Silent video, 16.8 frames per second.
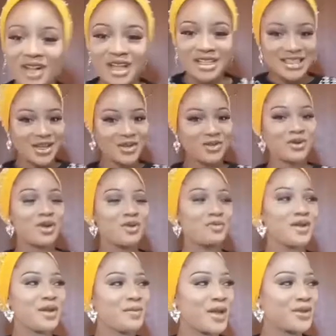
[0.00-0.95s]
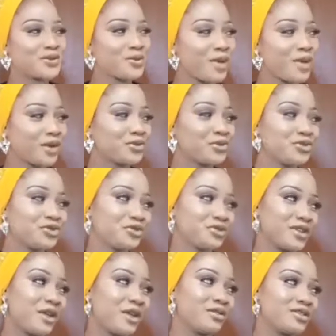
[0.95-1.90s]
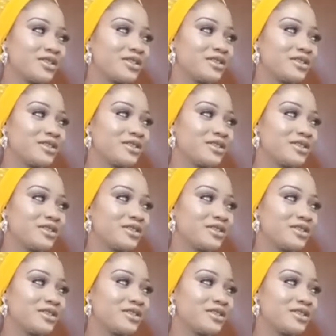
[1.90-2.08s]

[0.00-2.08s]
See the way you made my stomach feel so now.